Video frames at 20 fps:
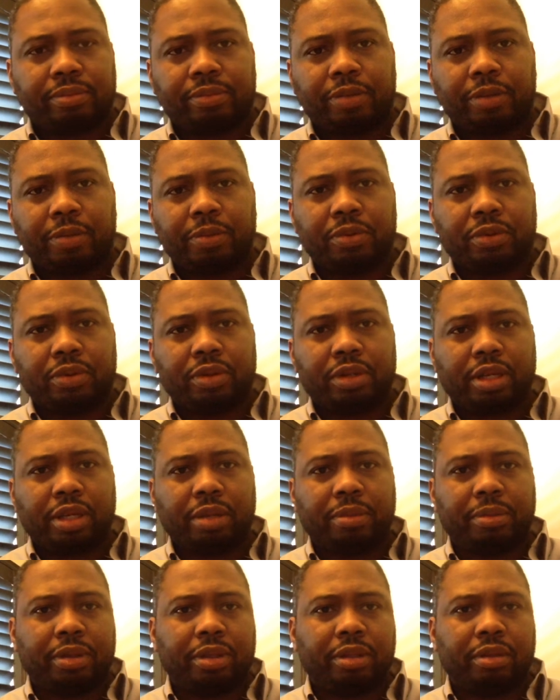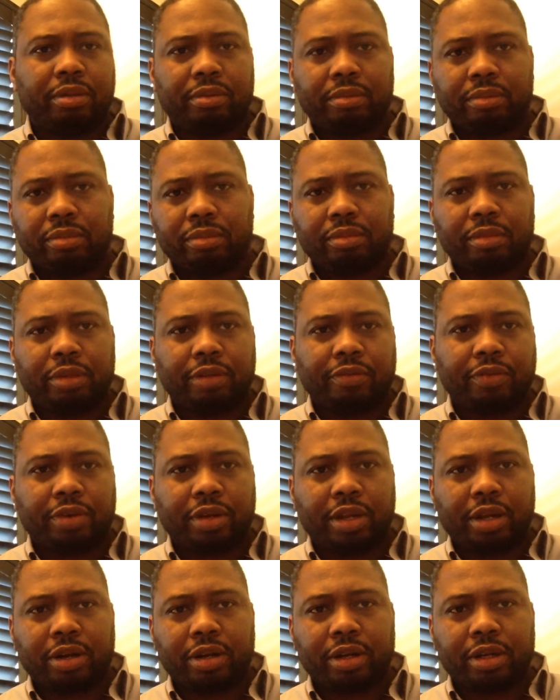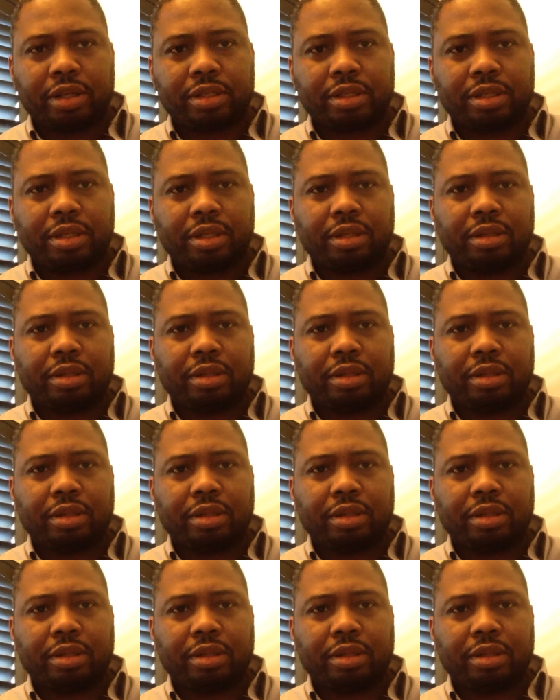people claiming different areas